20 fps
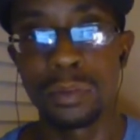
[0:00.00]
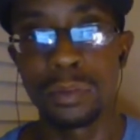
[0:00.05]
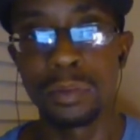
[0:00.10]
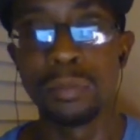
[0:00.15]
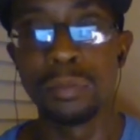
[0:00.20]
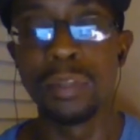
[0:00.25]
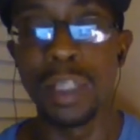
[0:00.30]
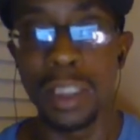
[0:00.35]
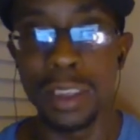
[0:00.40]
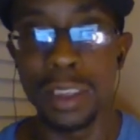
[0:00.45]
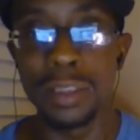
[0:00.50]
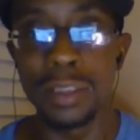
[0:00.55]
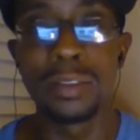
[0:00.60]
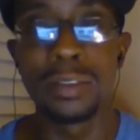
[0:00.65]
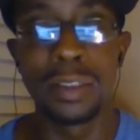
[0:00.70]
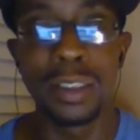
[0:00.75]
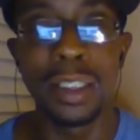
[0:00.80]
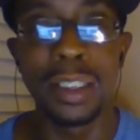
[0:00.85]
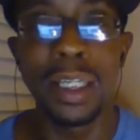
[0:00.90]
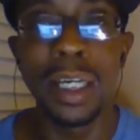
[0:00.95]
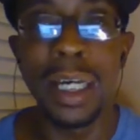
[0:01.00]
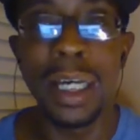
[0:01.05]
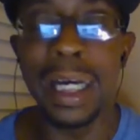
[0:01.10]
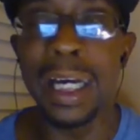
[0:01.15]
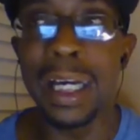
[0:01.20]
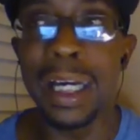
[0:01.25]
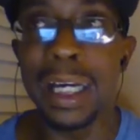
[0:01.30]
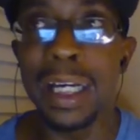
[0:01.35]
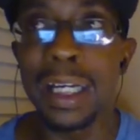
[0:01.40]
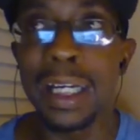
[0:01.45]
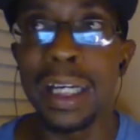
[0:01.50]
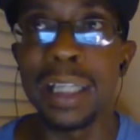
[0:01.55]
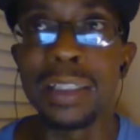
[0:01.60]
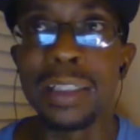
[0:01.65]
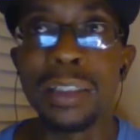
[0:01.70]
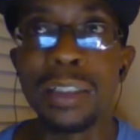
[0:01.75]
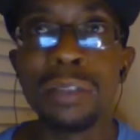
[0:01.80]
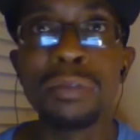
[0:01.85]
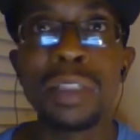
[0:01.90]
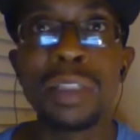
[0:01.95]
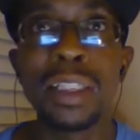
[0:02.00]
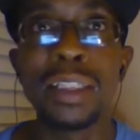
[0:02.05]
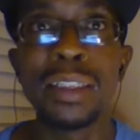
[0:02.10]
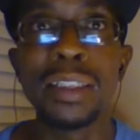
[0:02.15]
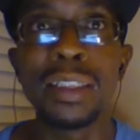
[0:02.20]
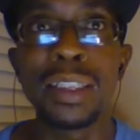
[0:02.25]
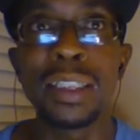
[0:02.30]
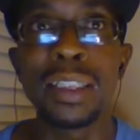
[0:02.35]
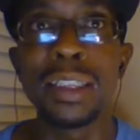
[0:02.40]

Right. I do think